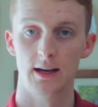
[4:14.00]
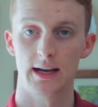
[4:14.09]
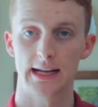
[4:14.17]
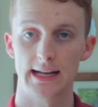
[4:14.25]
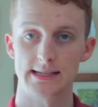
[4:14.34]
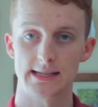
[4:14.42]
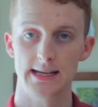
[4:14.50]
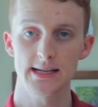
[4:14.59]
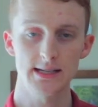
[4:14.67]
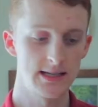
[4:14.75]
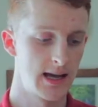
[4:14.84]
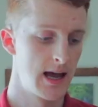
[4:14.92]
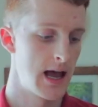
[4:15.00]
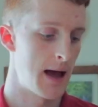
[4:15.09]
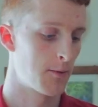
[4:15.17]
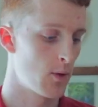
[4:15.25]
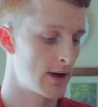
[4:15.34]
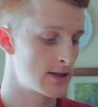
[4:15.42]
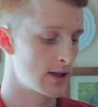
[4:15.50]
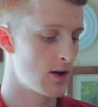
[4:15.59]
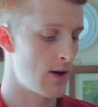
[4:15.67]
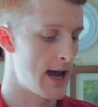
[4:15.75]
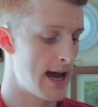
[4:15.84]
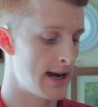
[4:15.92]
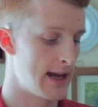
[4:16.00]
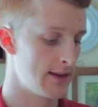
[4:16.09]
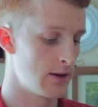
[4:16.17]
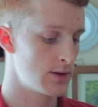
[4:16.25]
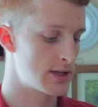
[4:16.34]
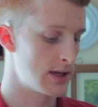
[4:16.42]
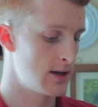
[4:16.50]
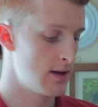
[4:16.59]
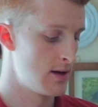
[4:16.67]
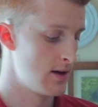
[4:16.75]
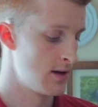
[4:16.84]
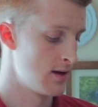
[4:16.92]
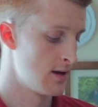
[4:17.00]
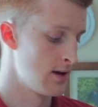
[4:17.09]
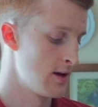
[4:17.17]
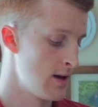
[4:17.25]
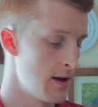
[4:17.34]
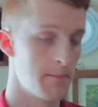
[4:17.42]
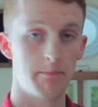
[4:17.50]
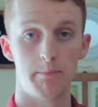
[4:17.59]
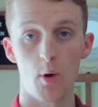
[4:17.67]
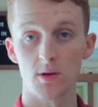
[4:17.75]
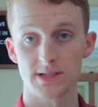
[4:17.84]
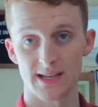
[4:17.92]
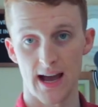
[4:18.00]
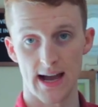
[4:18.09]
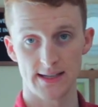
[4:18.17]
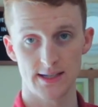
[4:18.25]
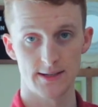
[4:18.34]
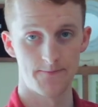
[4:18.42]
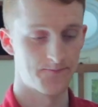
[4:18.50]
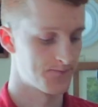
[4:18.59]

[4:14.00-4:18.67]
against this, I'm going to go ahead and loosen both sides